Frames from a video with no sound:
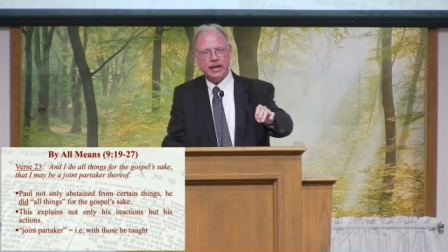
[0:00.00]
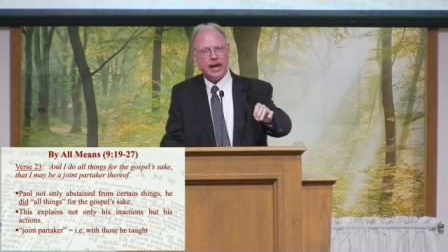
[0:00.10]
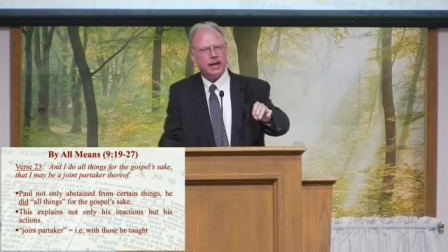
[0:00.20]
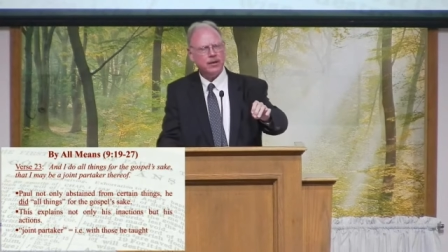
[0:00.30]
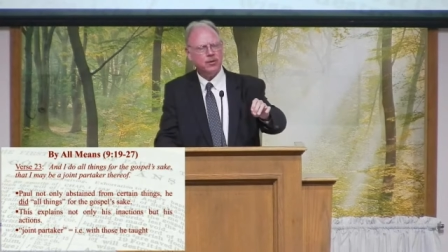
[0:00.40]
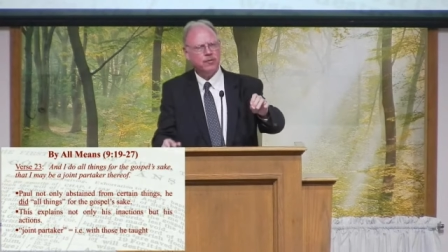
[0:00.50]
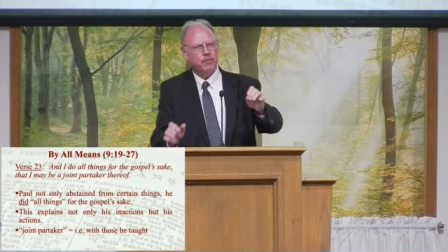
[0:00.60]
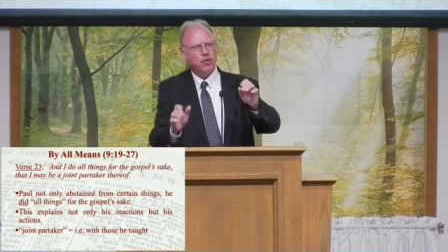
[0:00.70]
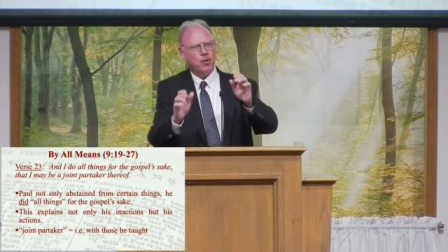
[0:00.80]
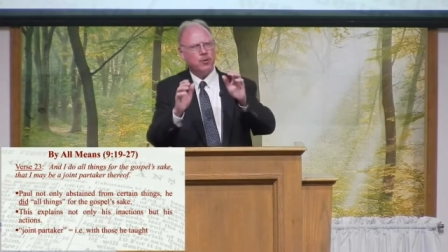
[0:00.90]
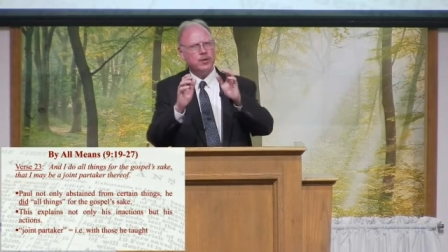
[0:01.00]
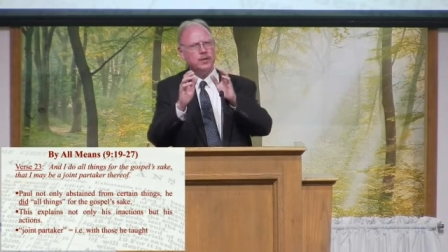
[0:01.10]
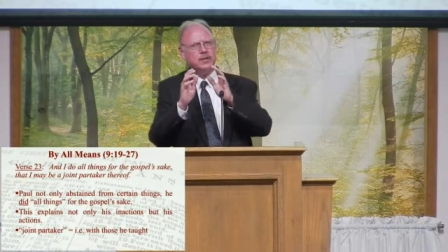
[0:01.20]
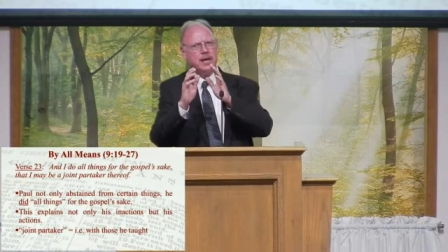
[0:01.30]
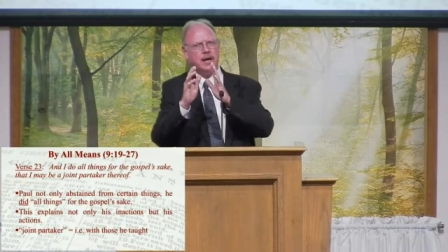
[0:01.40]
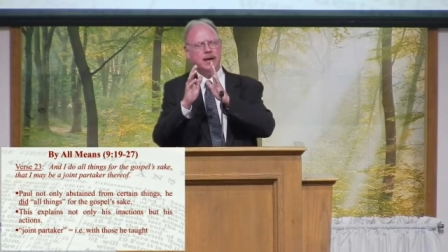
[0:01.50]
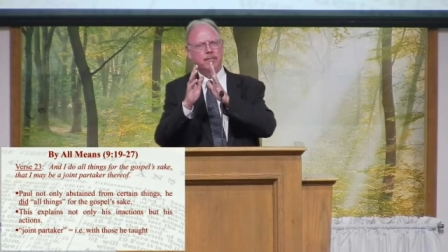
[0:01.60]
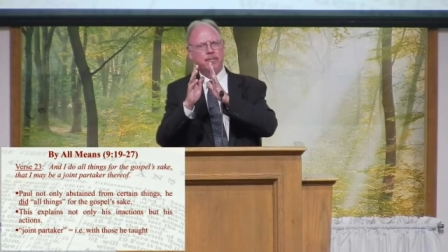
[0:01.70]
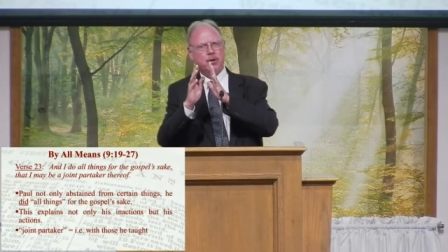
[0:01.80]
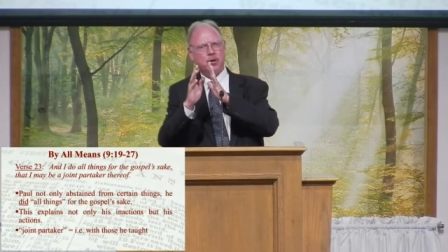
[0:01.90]
And I look forward to the
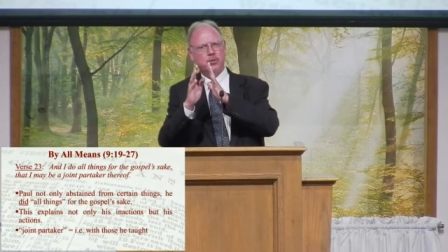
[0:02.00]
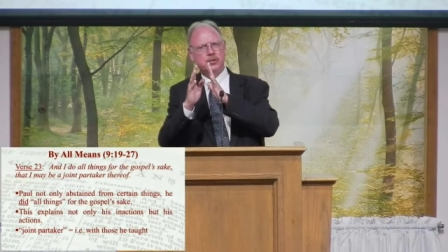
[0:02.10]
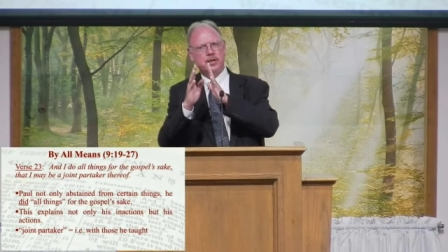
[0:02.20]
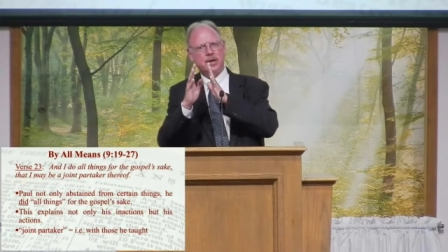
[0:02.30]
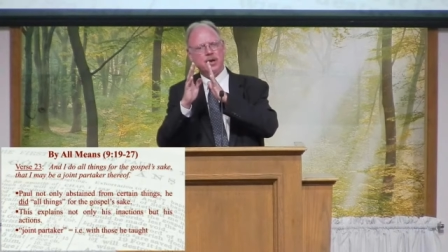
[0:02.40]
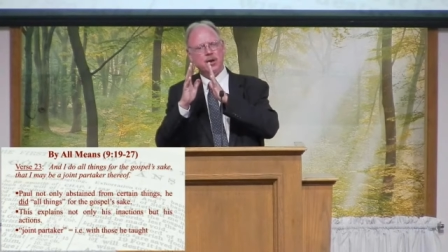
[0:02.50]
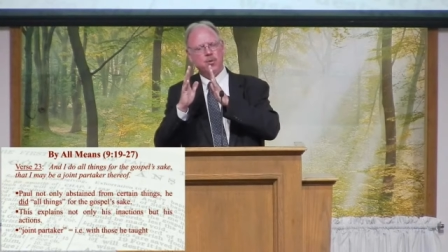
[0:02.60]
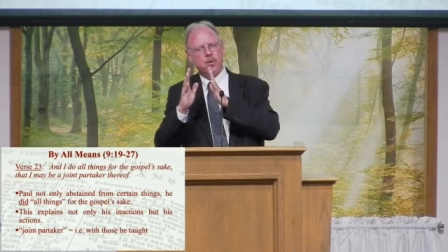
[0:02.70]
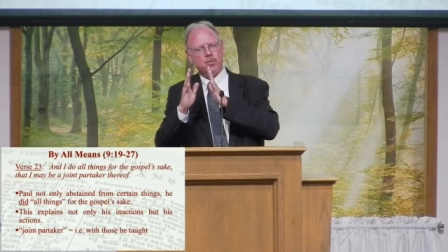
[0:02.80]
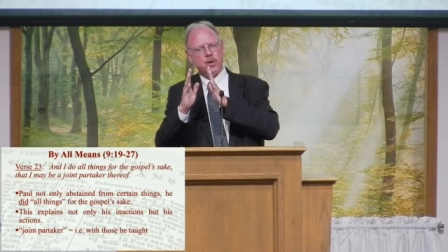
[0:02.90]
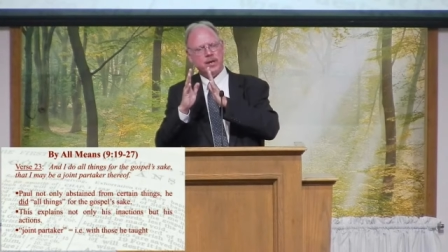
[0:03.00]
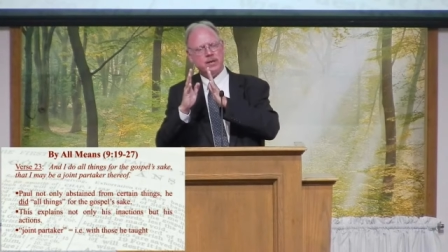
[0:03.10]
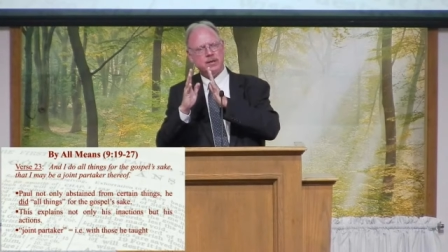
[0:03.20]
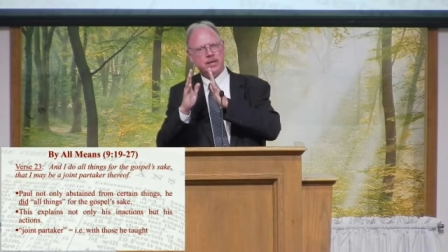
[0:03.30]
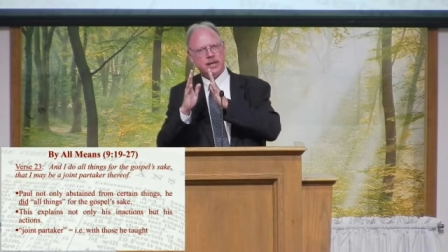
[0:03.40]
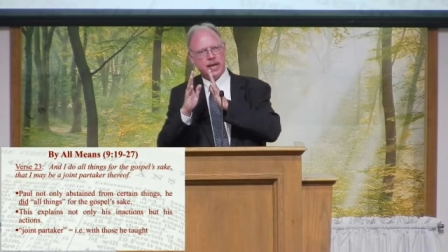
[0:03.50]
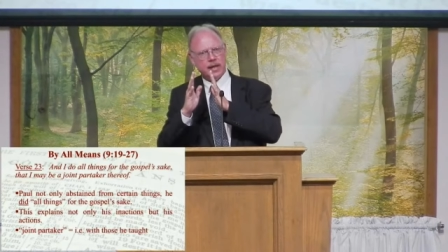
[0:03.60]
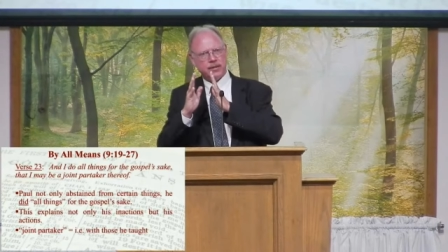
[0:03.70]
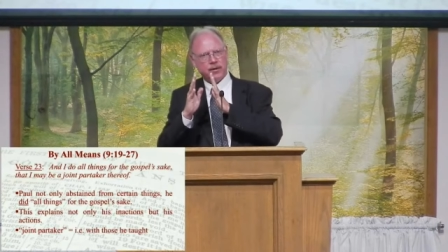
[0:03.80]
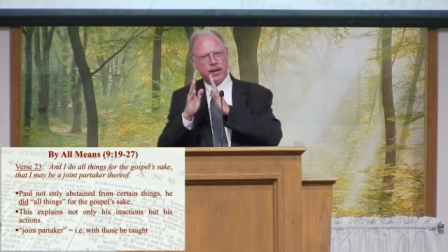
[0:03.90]
time, Paul would say, when we can
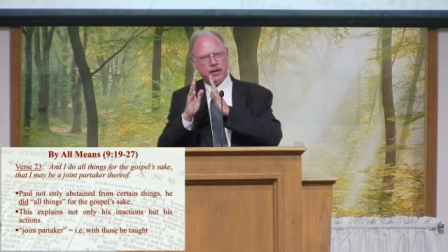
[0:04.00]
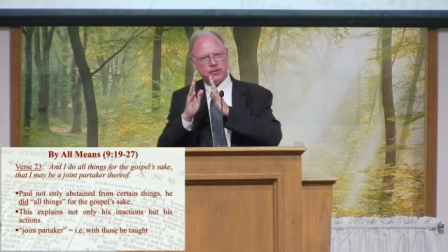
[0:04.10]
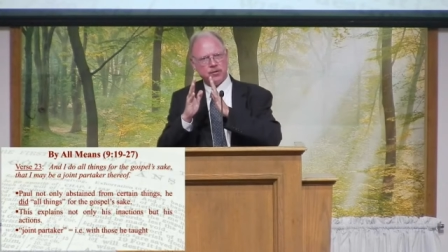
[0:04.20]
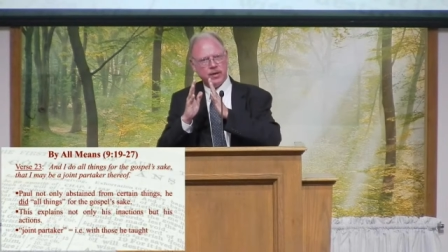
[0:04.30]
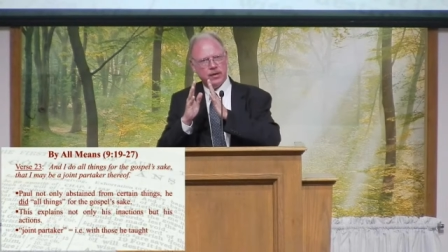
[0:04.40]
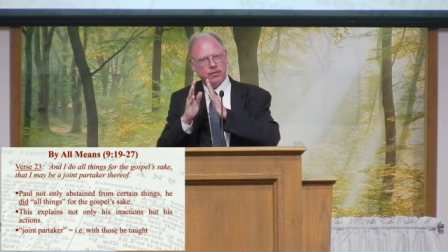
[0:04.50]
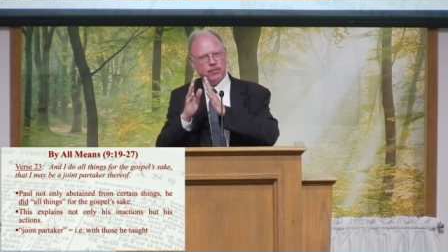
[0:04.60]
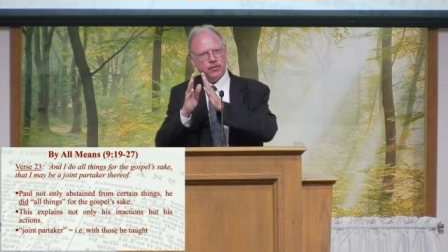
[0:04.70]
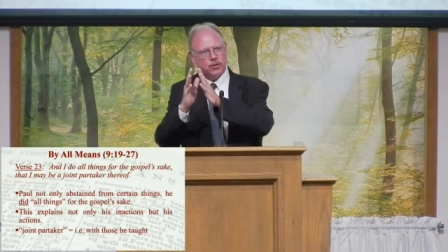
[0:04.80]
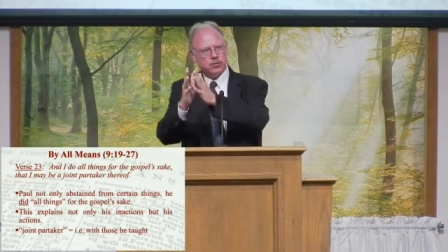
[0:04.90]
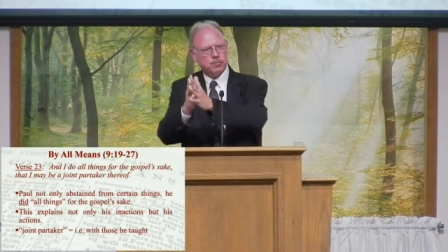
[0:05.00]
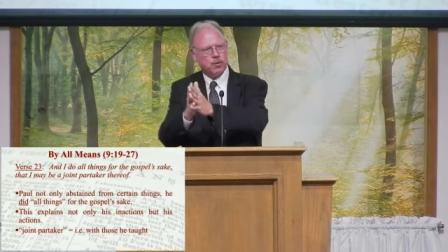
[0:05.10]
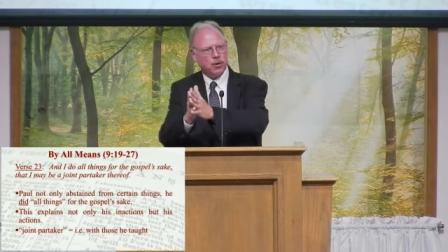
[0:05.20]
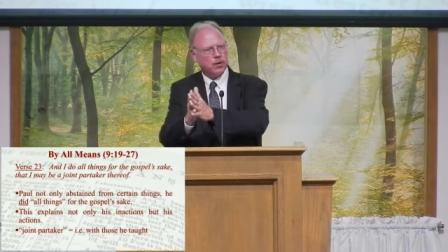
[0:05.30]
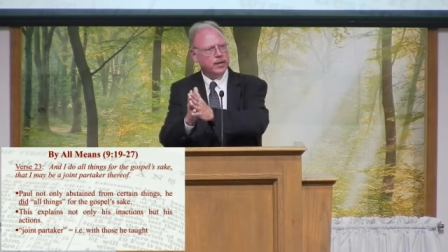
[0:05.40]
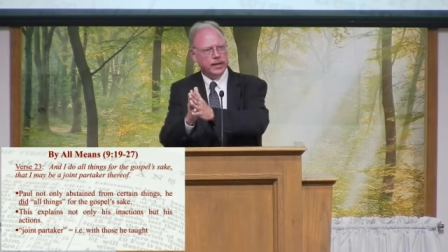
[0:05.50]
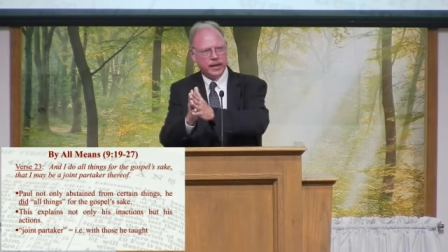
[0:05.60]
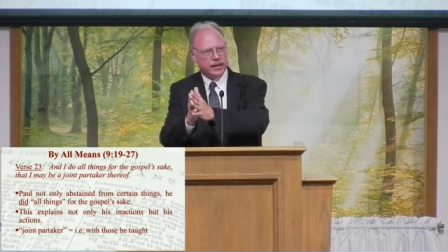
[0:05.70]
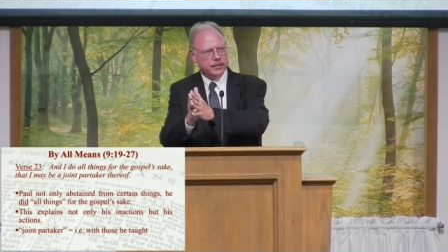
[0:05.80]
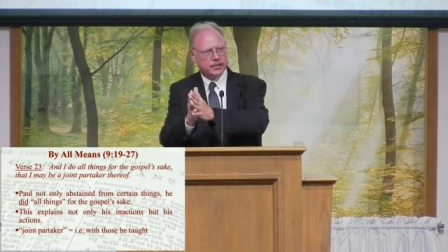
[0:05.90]
together enter in through those pearly
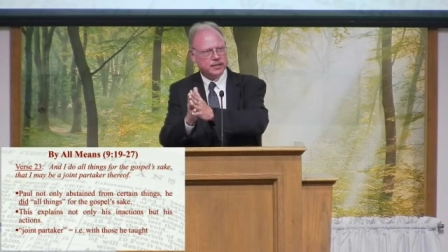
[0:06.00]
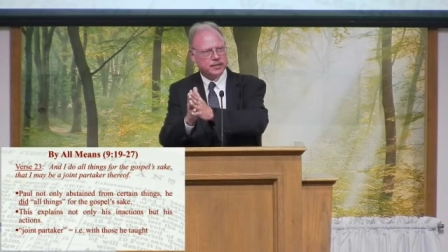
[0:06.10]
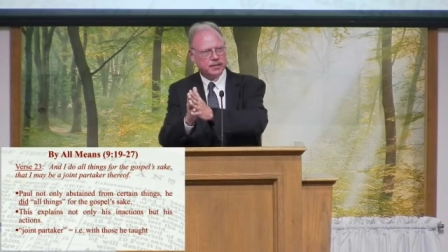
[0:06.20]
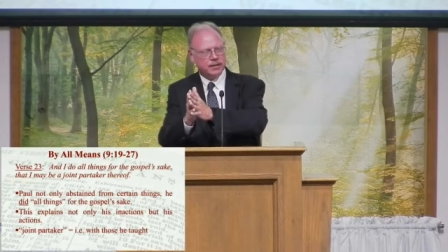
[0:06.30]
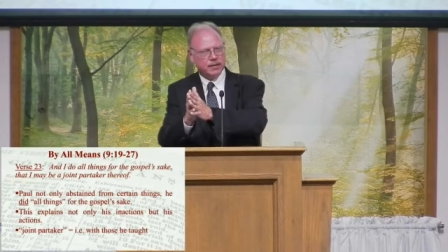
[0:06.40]
gates,